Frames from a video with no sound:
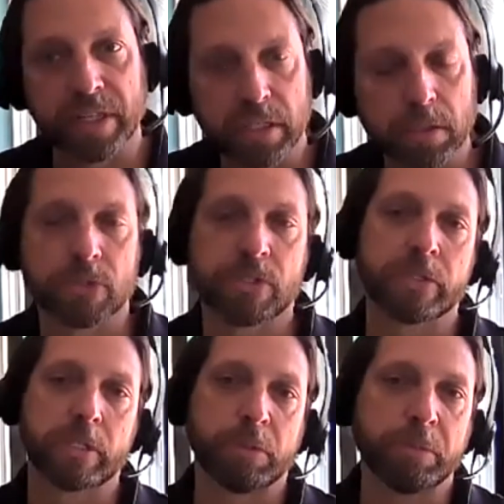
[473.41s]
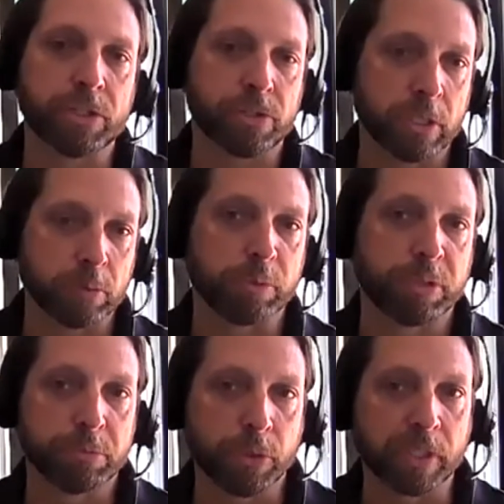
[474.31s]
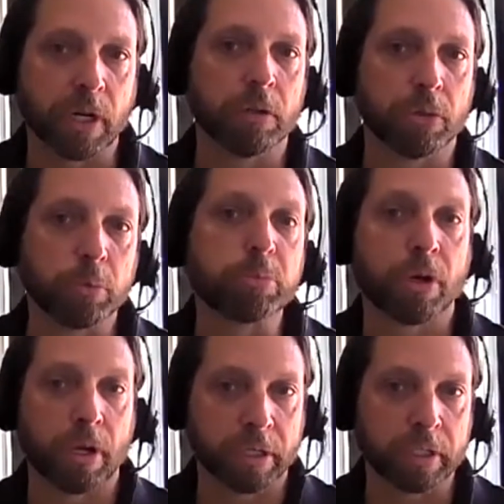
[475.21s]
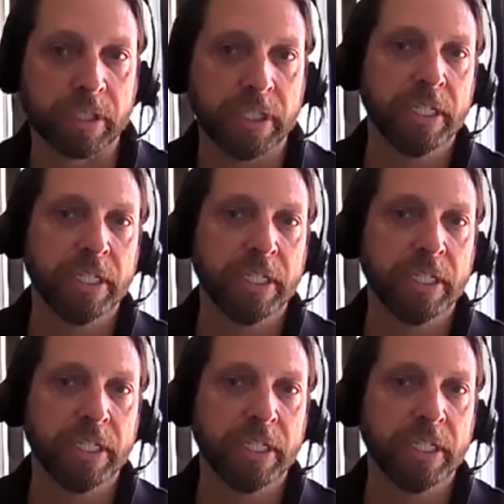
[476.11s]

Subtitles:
ecosystem and make sure that we're promoting our own product,